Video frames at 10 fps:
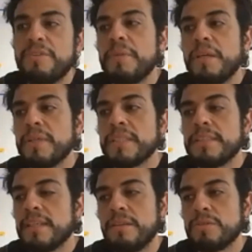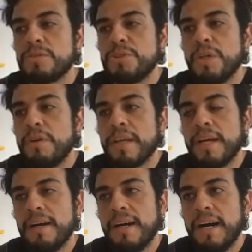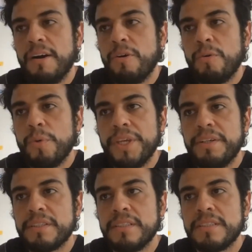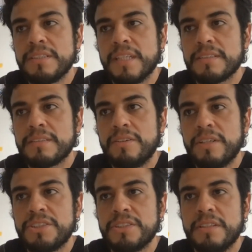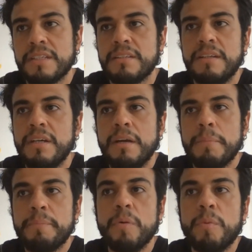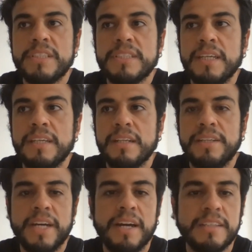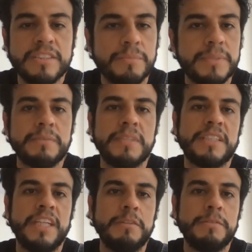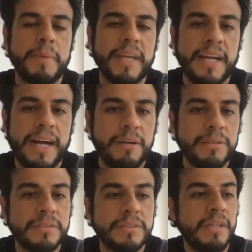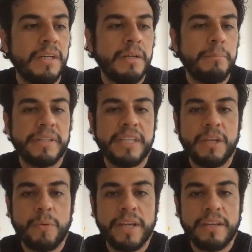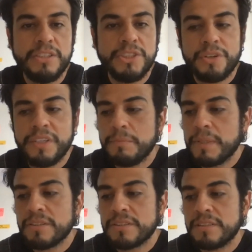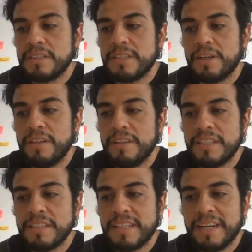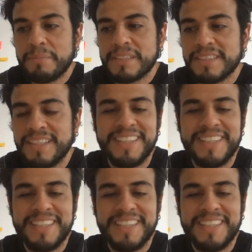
me was like to show like how weird is that connection. Like people were saying, yeah, sometimes it kills my cows, but anyway, I enjoy it because it's the only thing that happens.